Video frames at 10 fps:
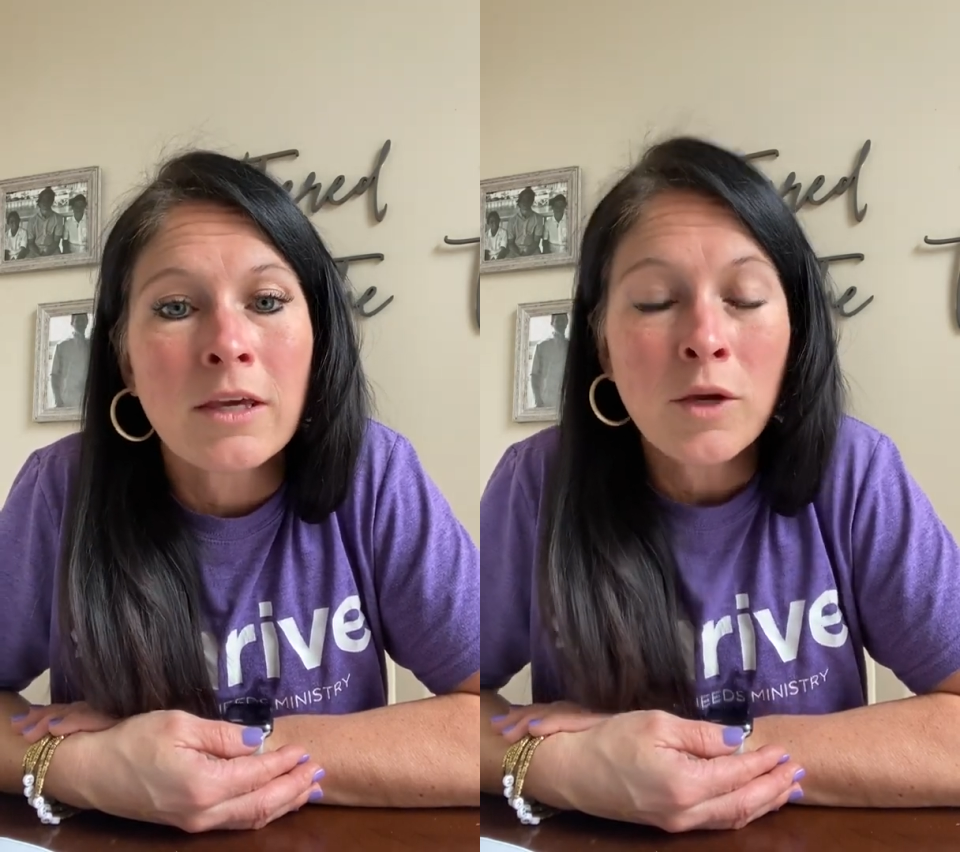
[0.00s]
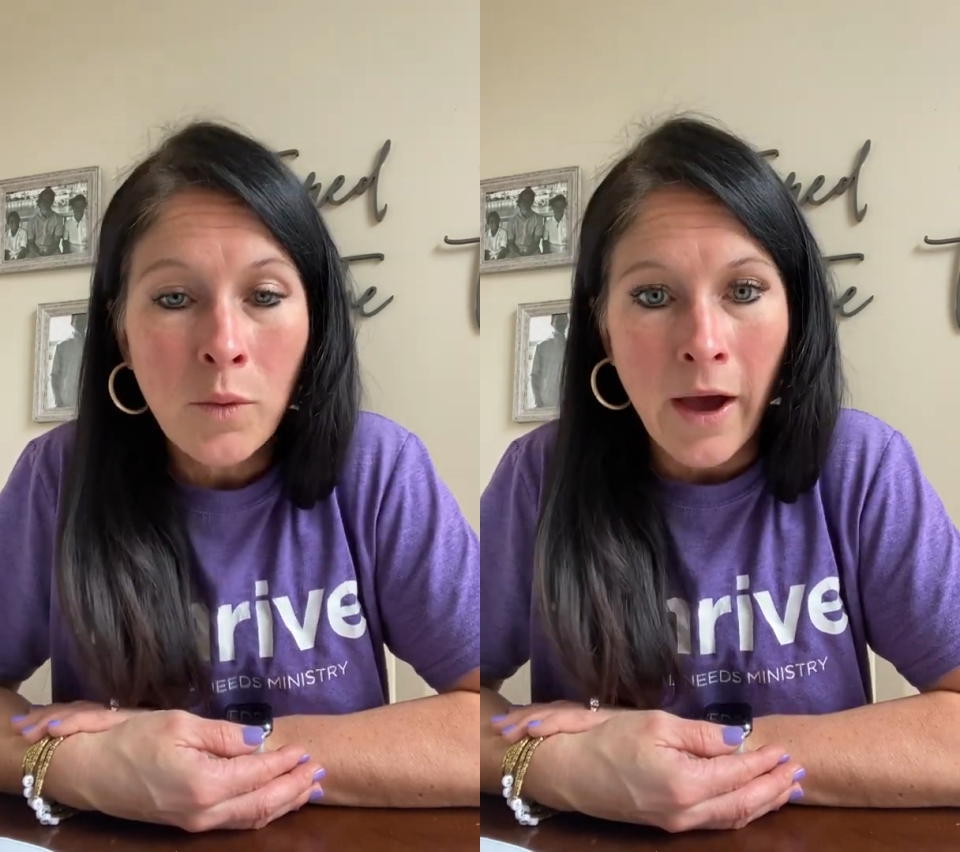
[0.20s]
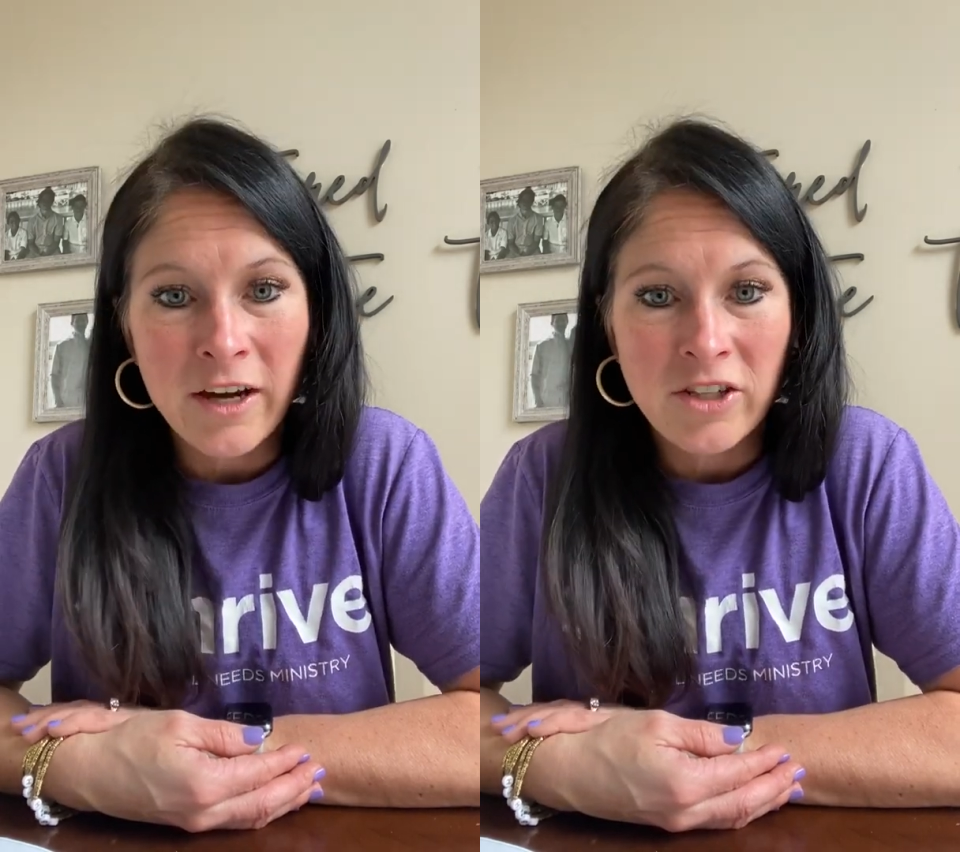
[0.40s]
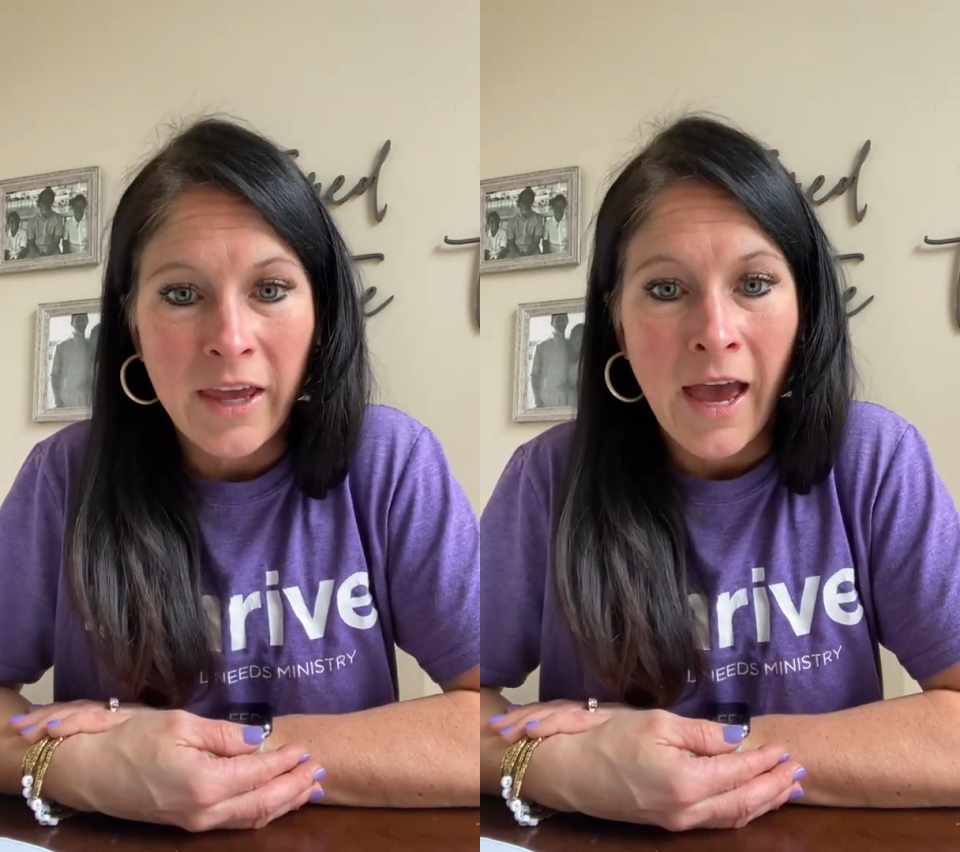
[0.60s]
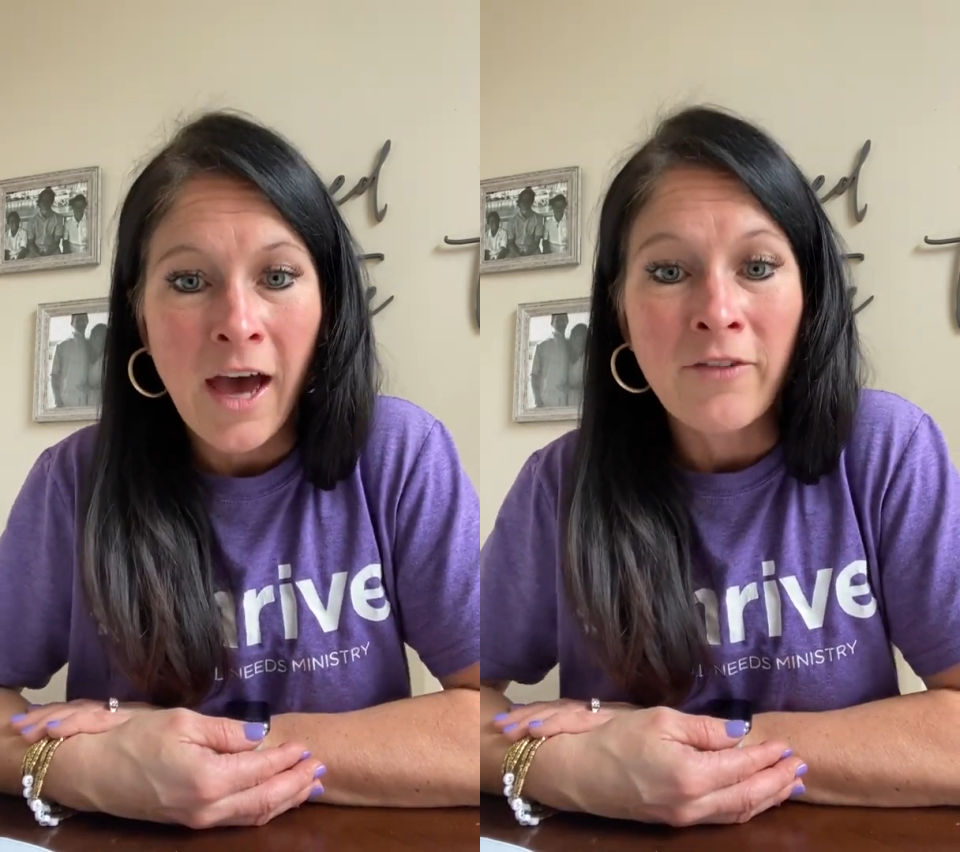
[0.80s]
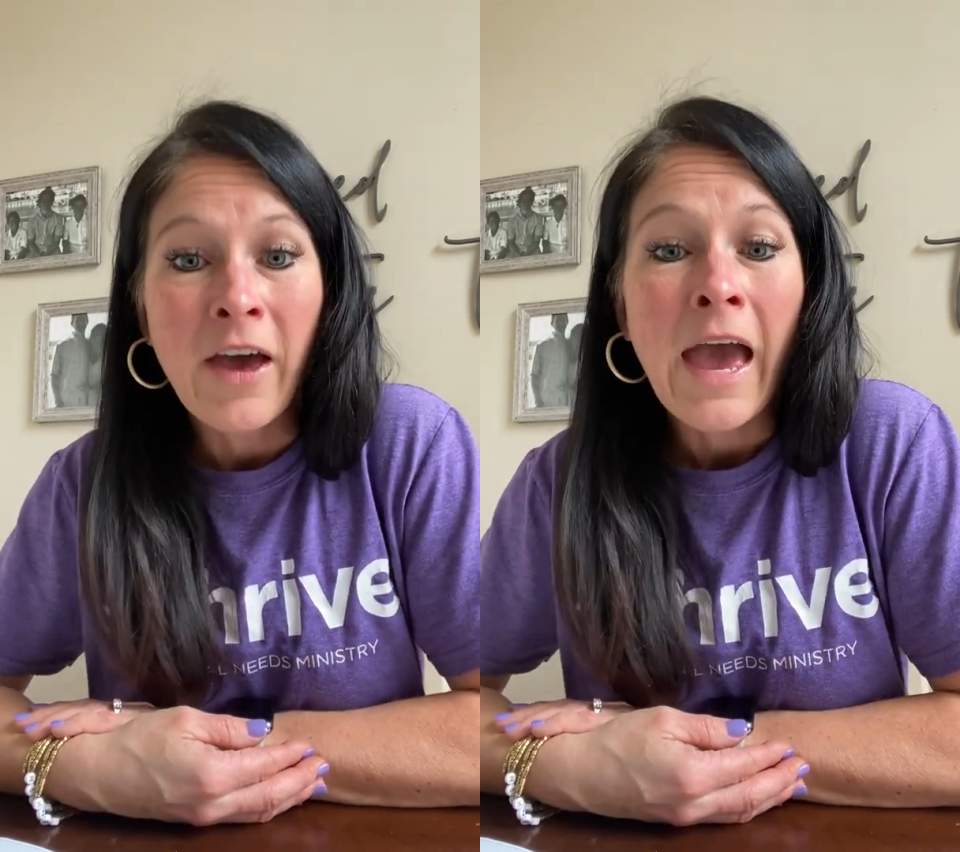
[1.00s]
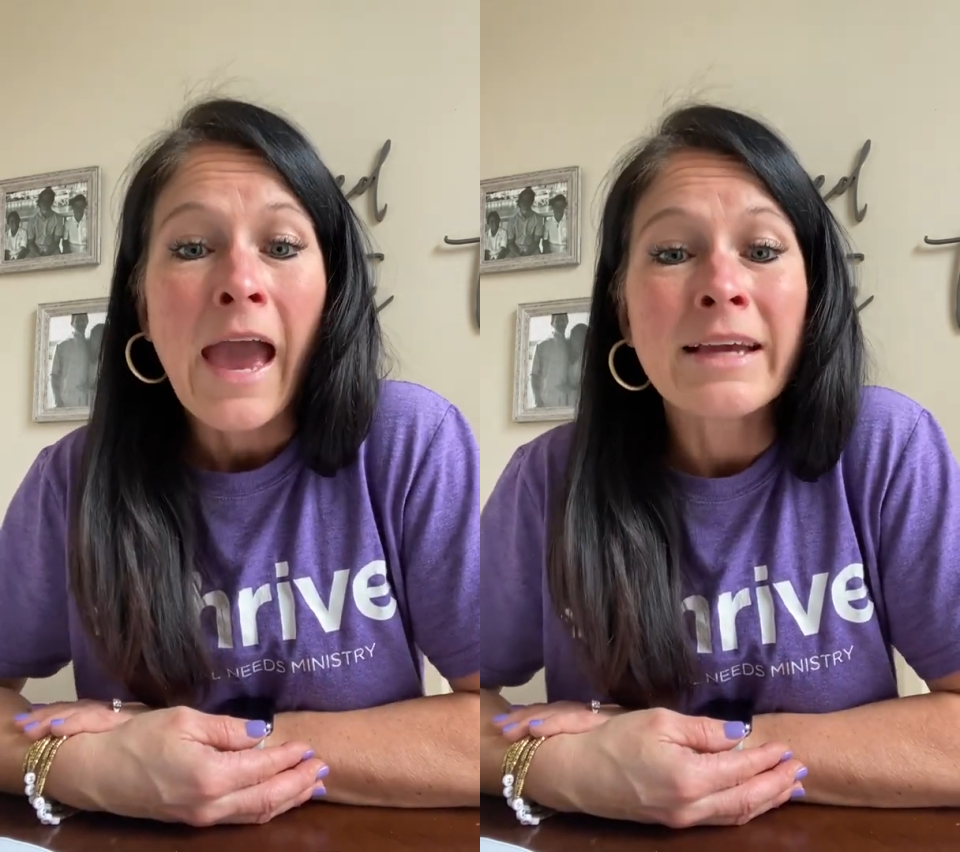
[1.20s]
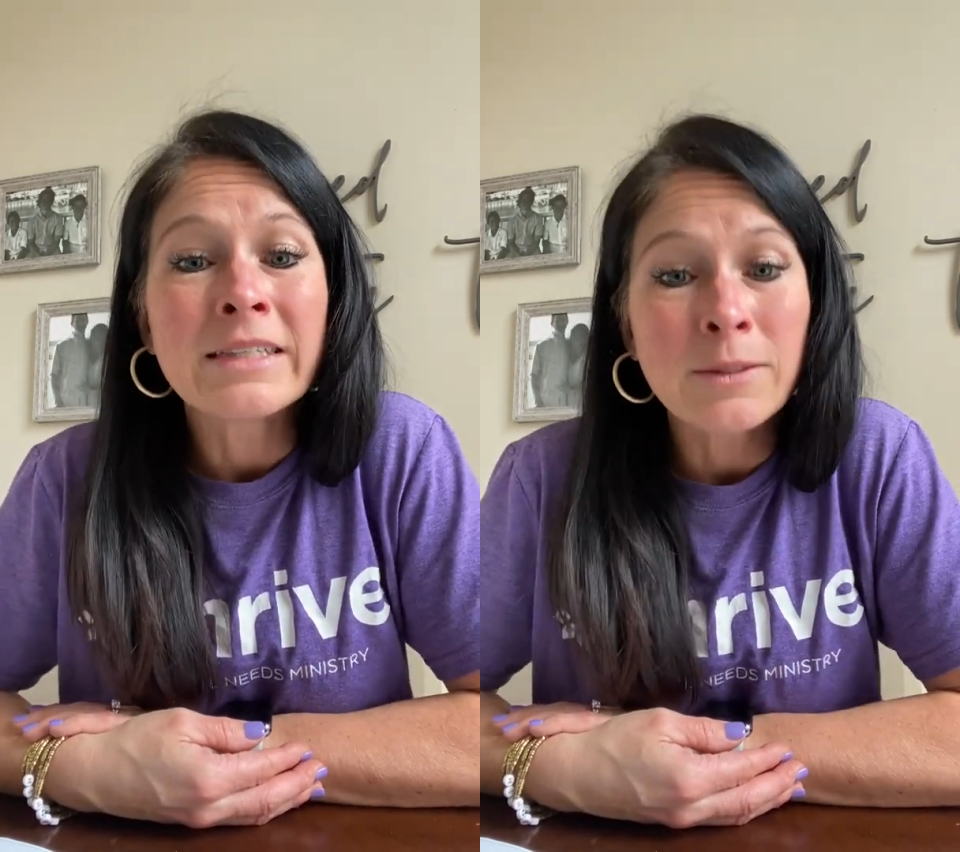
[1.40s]
you will actually have
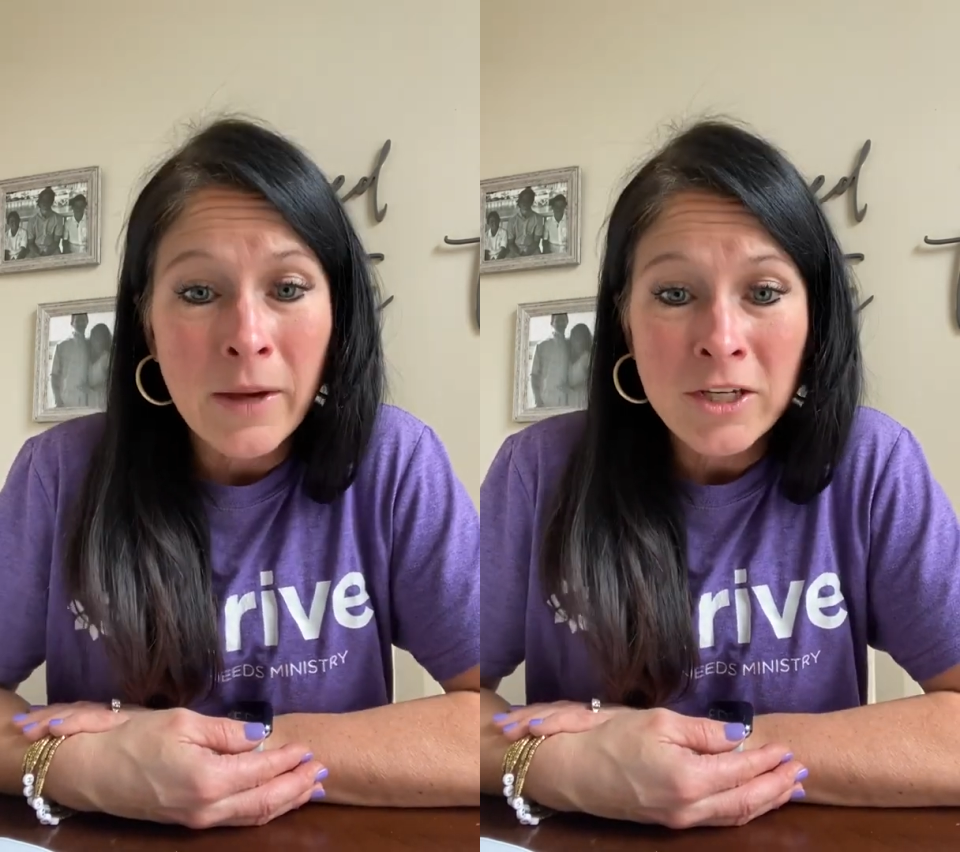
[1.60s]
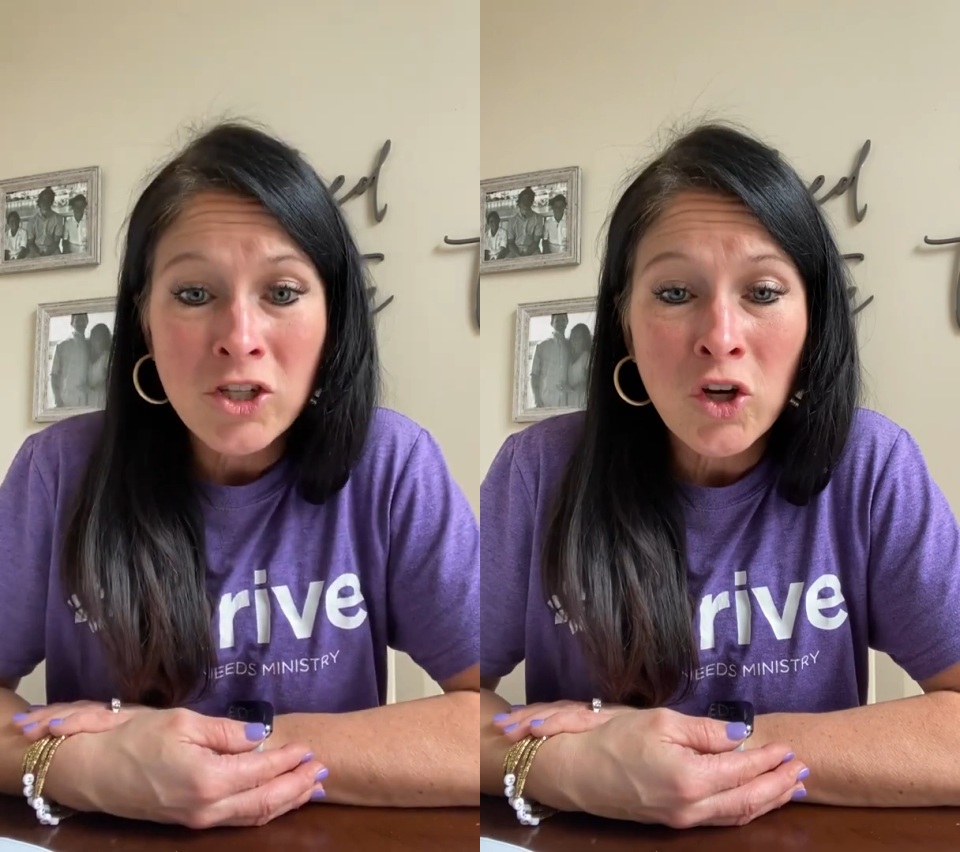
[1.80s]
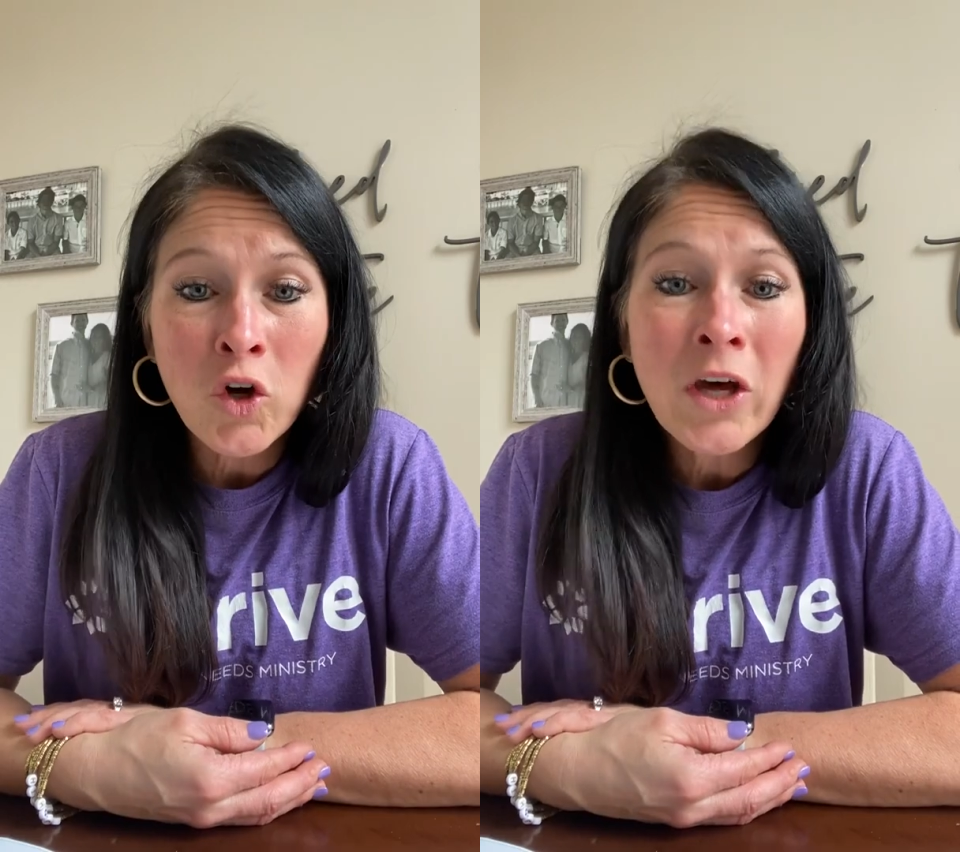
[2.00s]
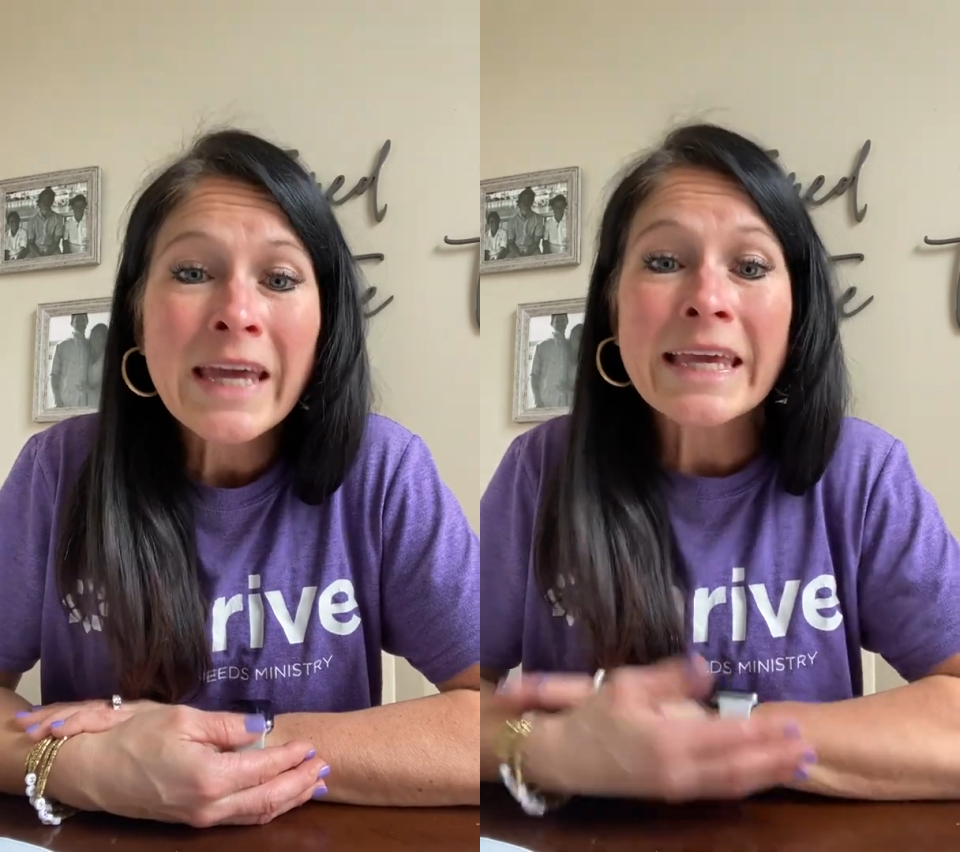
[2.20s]
a special